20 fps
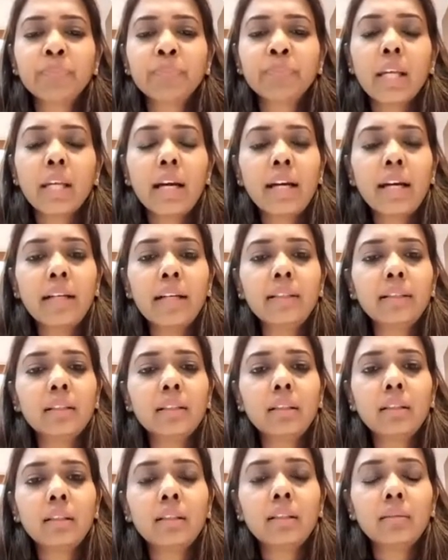and
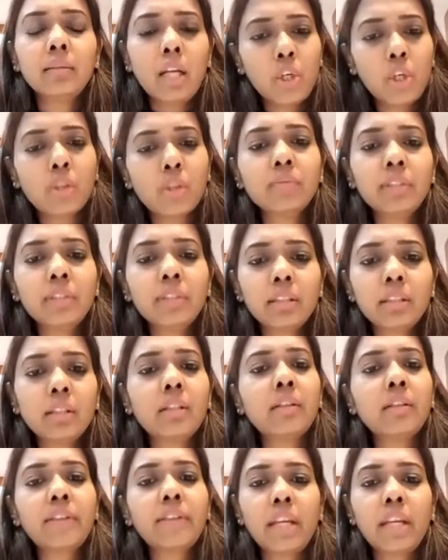uh, along with the
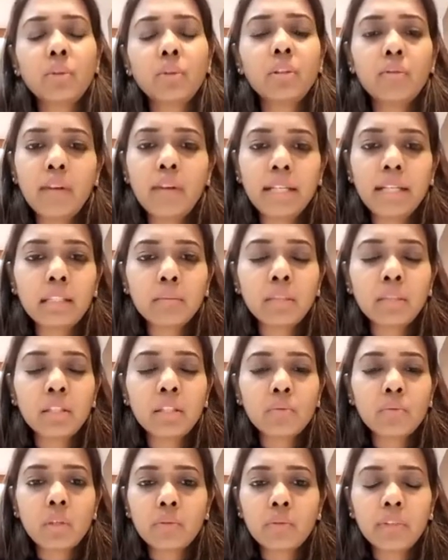regular vitamins
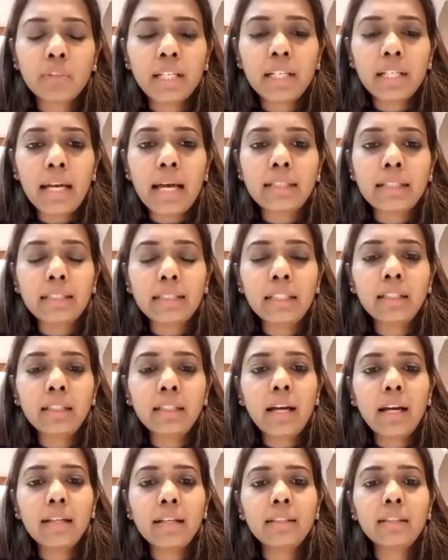what we are adding
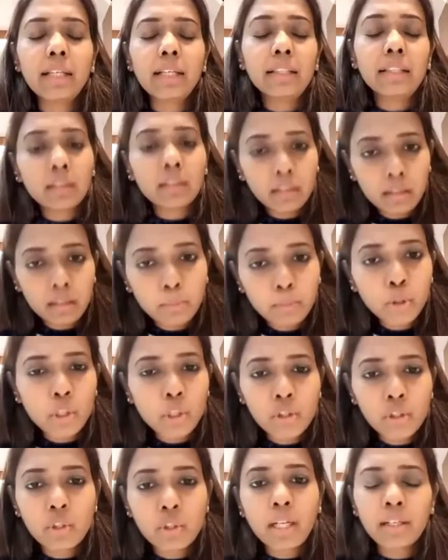and an early
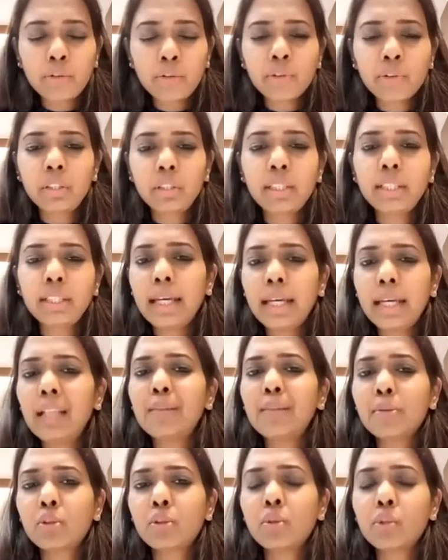budesonide really
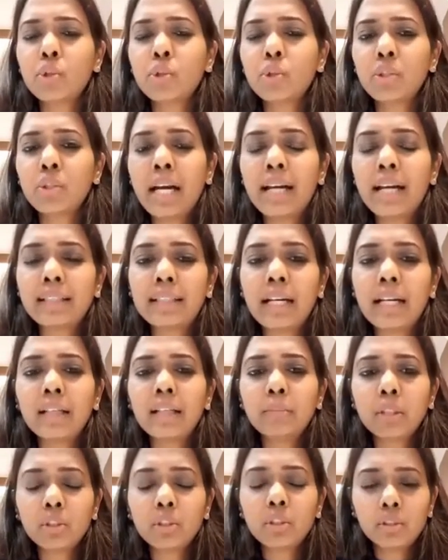helps so you should add that
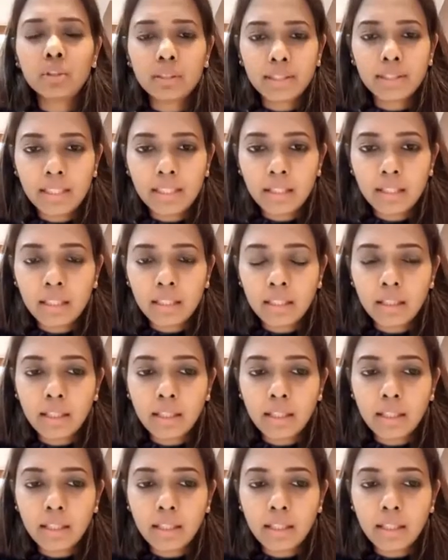because it is a,